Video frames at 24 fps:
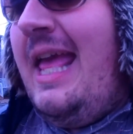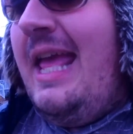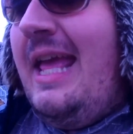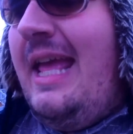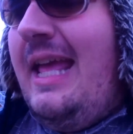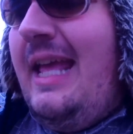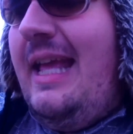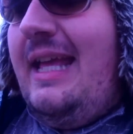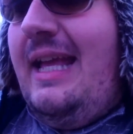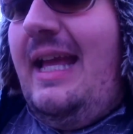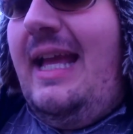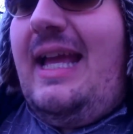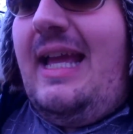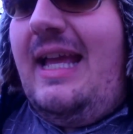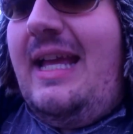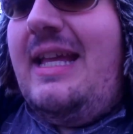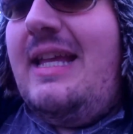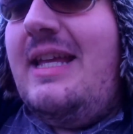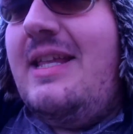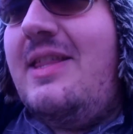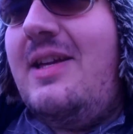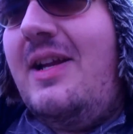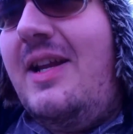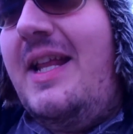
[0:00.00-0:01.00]
Yeah, you
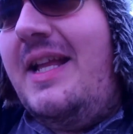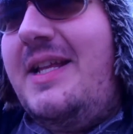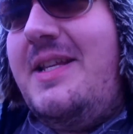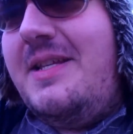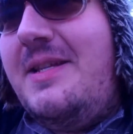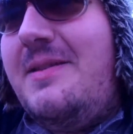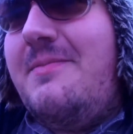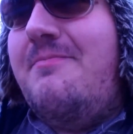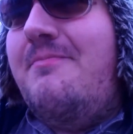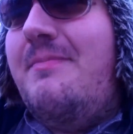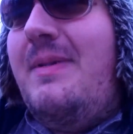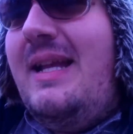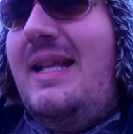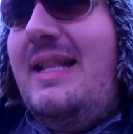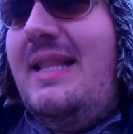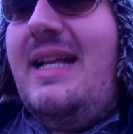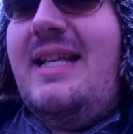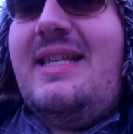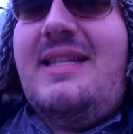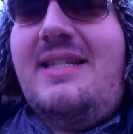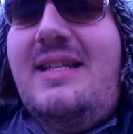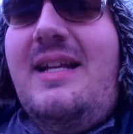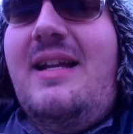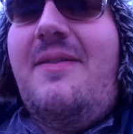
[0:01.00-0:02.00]
thought I just made that
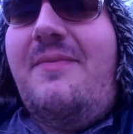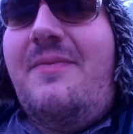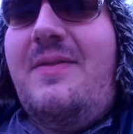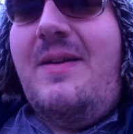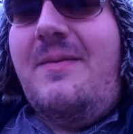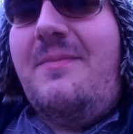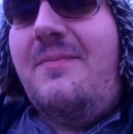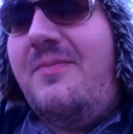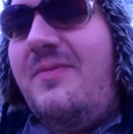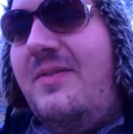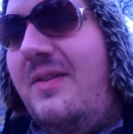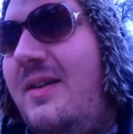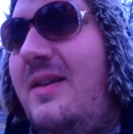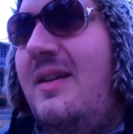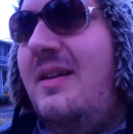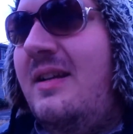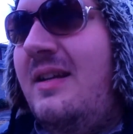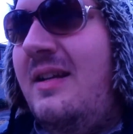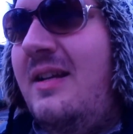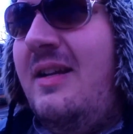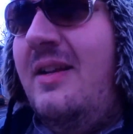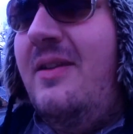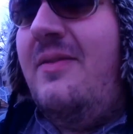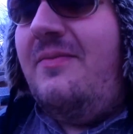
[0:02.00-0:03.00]
stuff up for
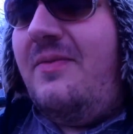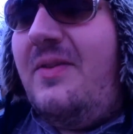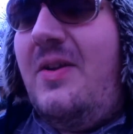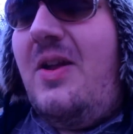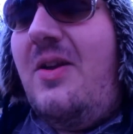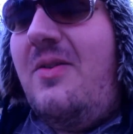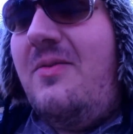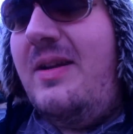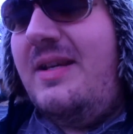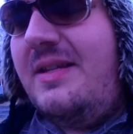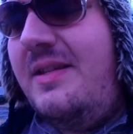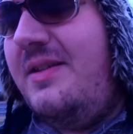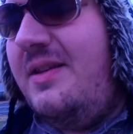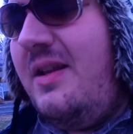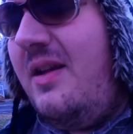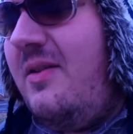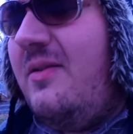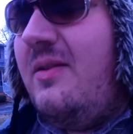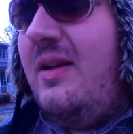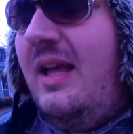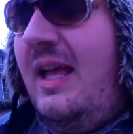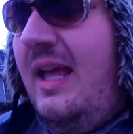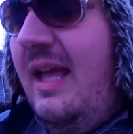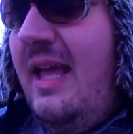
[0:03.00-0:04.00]
no reason? No,
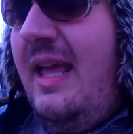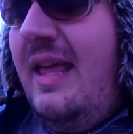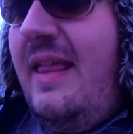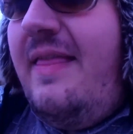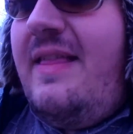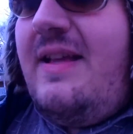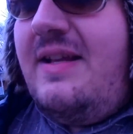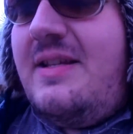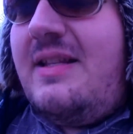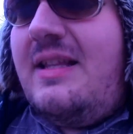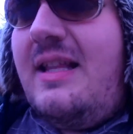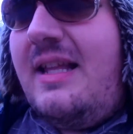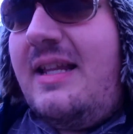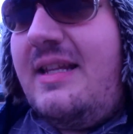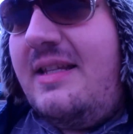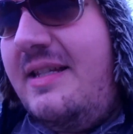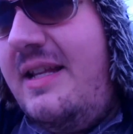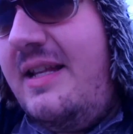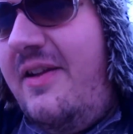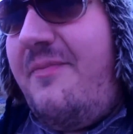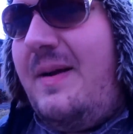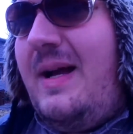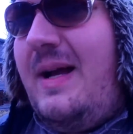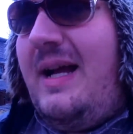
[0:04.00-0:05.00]
there's a lot of
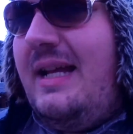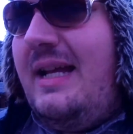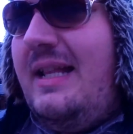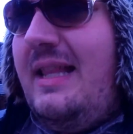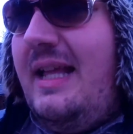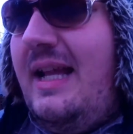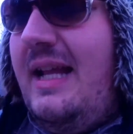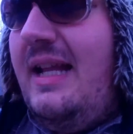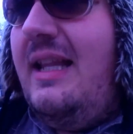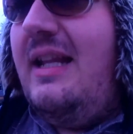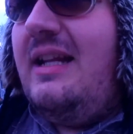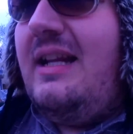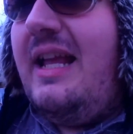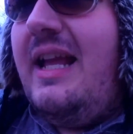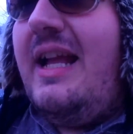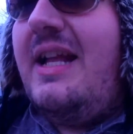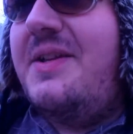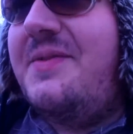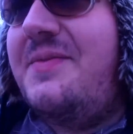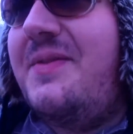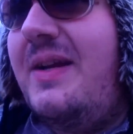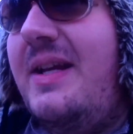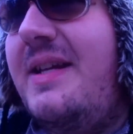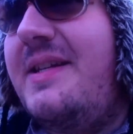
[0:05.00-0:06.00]
stuff behind that little
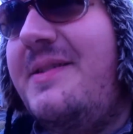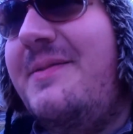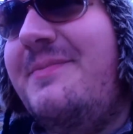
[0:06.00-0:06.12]
catchphrase.